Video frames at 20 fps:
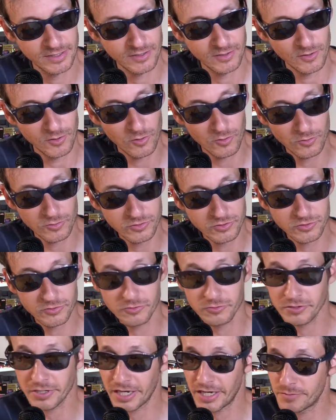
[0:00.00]
Old
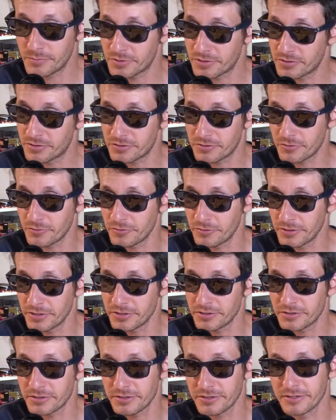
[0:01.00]
School Games and
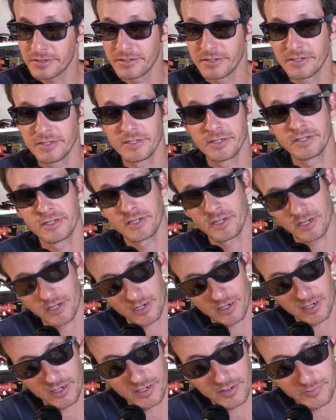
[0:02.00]
Stories.
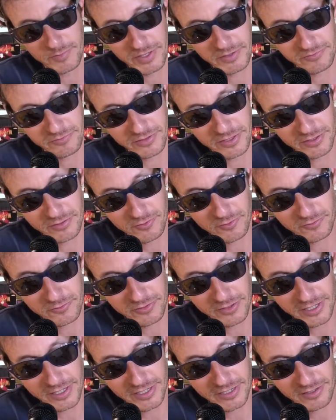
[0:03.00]
My friend over
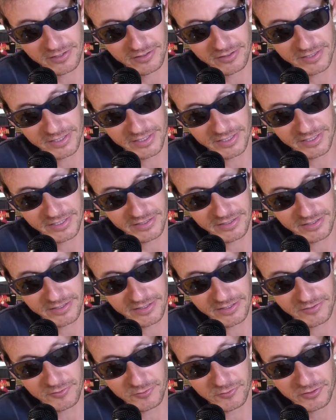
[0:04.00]
there in
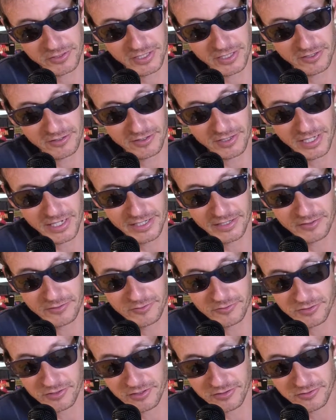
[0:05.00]
North Carolina,
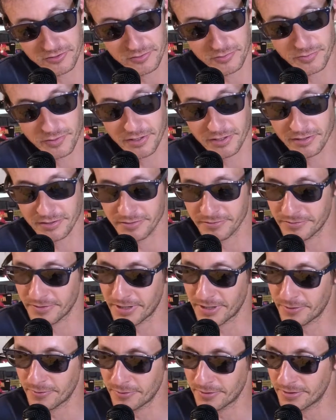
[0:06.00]
who's also part of
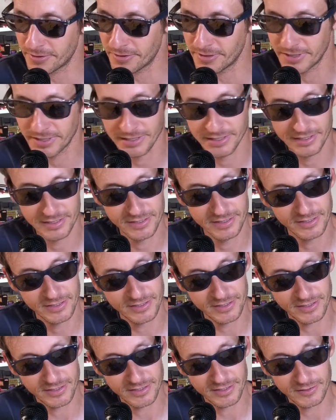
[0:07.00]
our
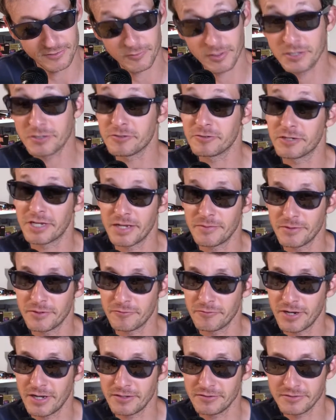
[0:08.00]
Retro Gaming
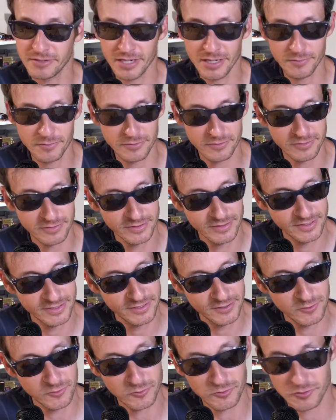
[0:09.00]
Roundtable,
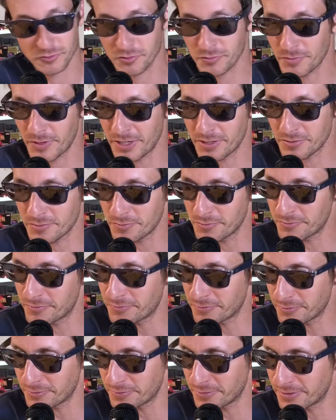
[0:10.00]
who's responsible
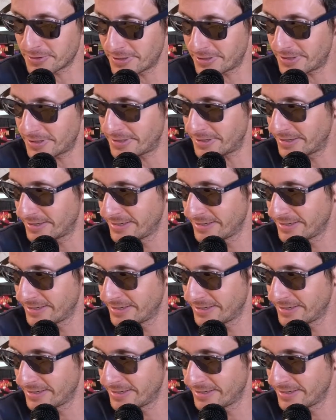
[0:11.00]
for